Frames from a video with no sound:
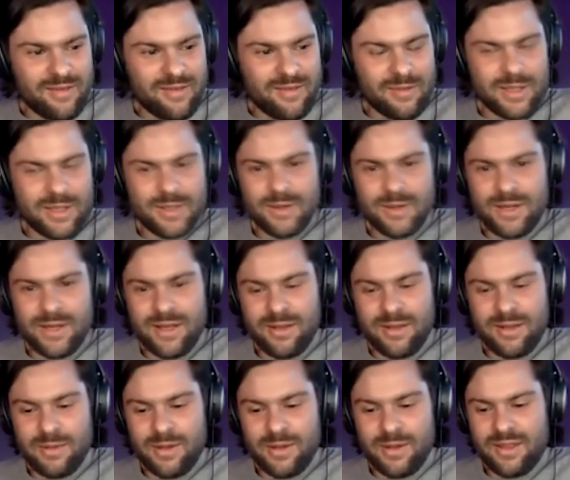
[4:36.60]
my
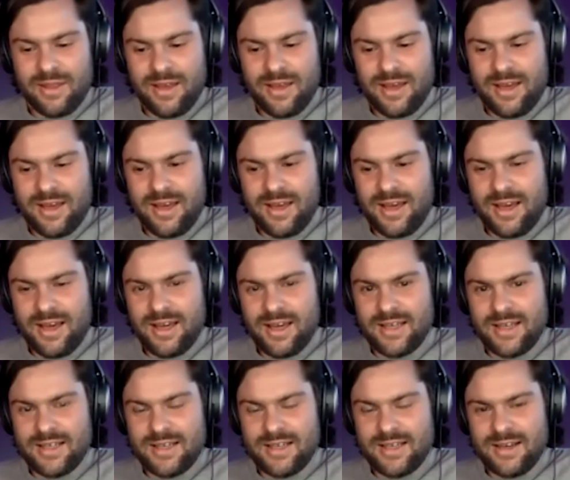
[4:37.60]
20th birthday,
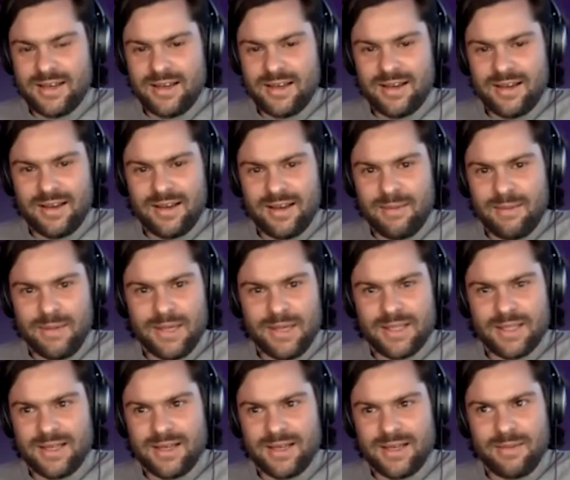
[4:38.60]
and I
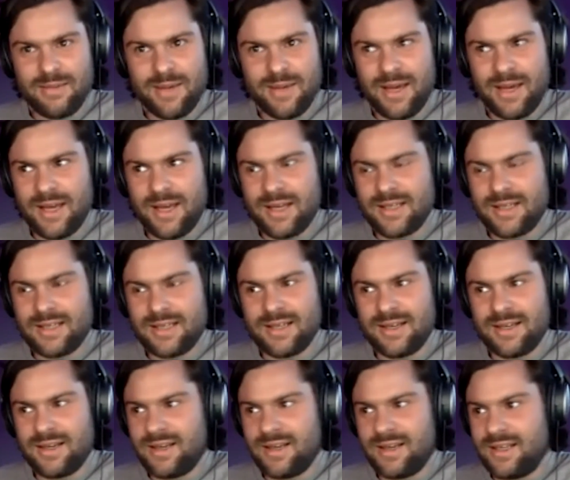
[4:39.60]
picked it up, and
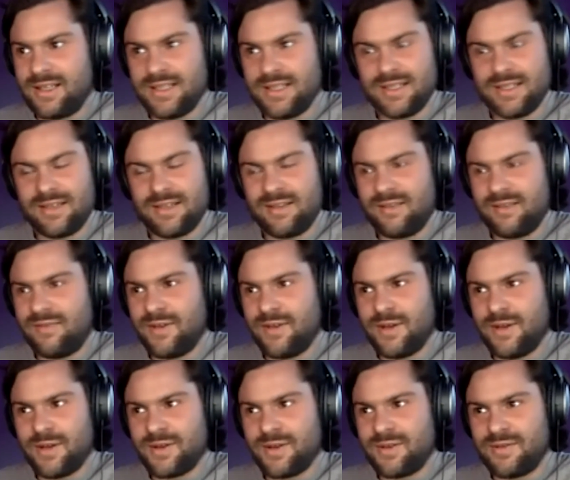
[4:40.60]
it just
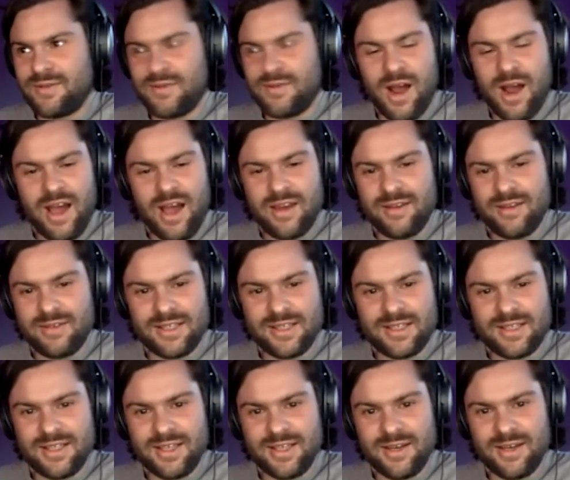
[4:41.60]
felt right. It was
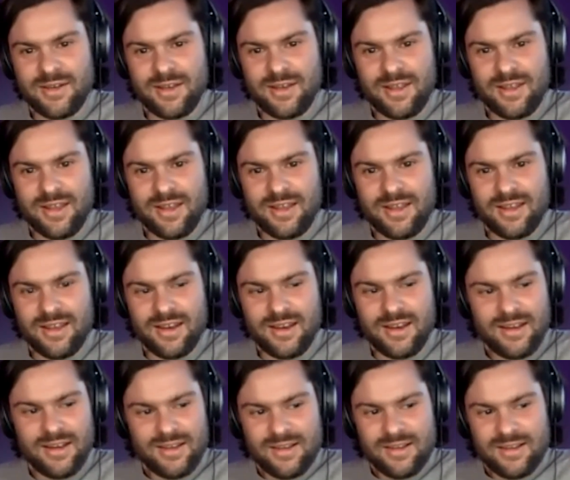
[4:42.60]
just the only thing that
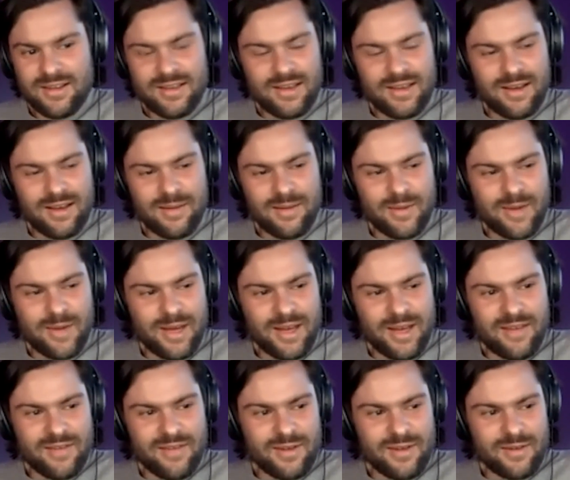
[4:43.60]
I'd
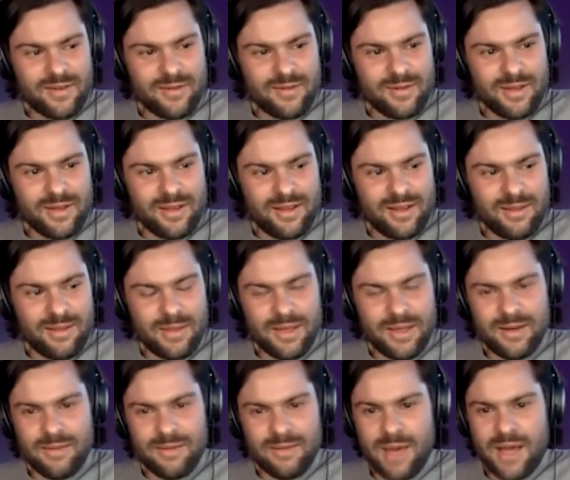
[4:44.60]
ever really
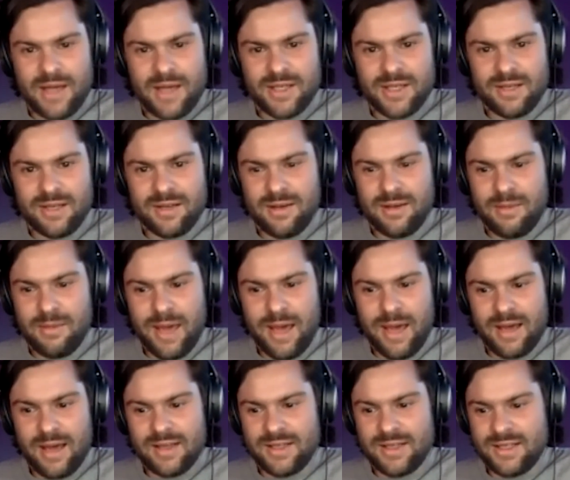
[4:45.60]
been passionate
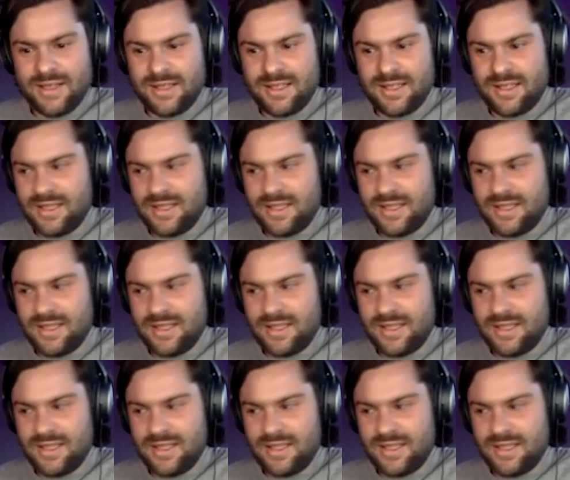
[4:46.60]
about, just